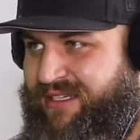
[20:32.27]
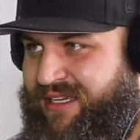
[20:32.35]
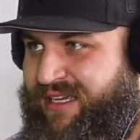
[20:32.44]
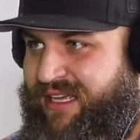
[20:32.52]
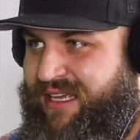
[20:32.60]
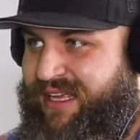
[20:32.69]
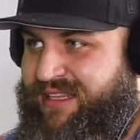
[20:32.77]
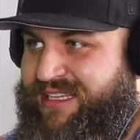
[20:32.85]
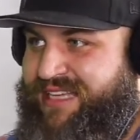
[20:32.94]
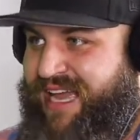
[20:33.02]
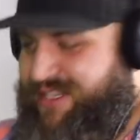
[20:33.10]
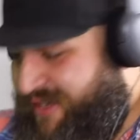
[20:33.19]
Yeah. These
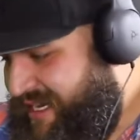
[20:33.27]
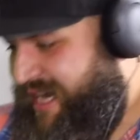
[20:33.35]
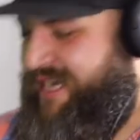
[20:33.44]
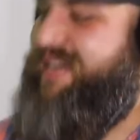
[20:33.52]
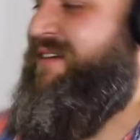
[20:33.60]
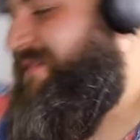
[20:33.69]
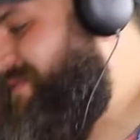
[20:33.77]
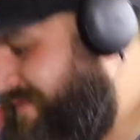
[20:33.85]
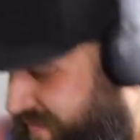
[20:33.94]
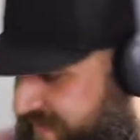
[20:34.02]
guys are cutting